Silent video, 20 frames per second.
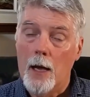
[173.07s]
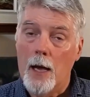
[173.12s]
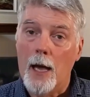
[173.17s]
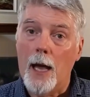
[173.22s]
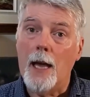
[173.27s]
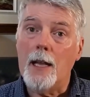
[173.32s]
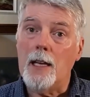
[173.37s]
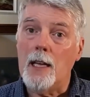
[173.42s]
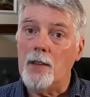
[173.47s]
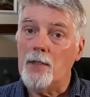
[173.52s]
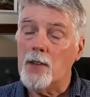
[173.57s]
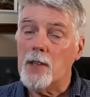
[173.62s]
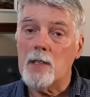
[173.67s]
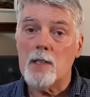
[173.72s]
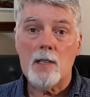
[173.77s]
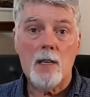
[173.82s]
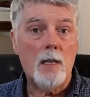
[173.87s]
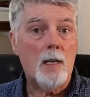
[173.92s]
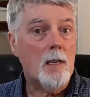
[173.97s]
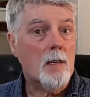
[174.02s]
And even
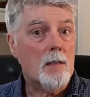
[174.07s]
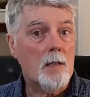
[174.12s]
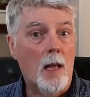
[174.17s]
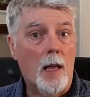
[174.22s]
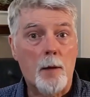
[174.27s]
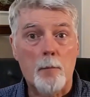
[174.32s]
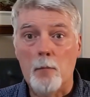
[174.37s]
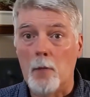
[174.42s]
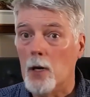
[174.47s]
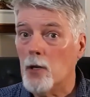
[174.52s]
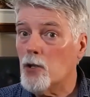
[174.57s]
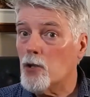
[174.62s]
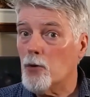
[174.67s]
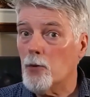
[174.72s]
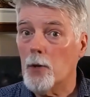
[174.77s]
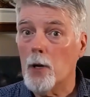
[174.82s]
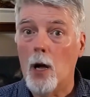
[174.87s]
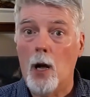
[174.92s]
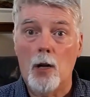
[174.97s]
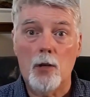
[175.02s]
cities like
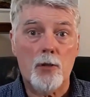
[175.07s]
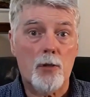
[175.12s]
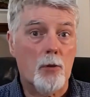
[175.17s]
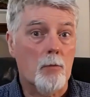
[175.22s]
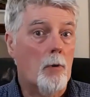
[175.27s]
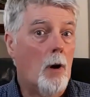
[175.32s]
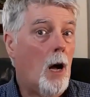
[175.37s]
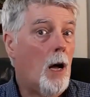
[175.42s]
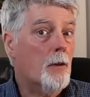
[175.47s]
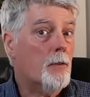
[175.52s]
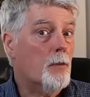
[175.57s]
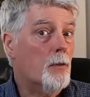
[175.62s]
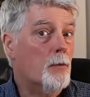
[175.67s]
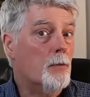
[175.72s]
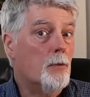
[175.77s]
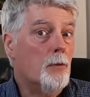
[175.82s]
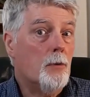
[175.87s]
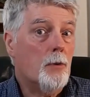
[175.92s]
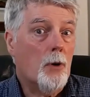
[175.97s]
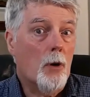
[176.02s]
Montreal, Toronto,
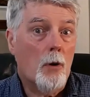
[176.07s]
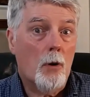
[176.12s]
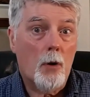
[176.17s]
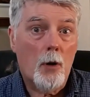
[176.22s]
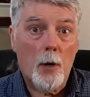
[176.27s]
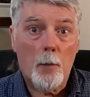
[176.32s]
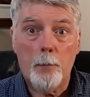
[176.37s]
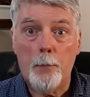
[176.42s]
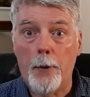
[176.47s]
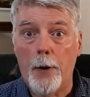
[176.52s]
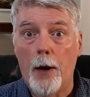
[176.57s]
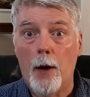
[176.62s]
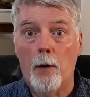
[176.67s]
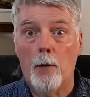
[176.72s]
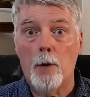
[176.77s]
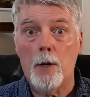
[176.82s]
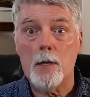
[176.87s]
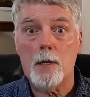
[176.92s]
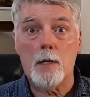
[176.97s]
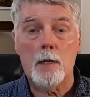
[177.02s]
New York,
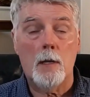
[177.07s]
Paris,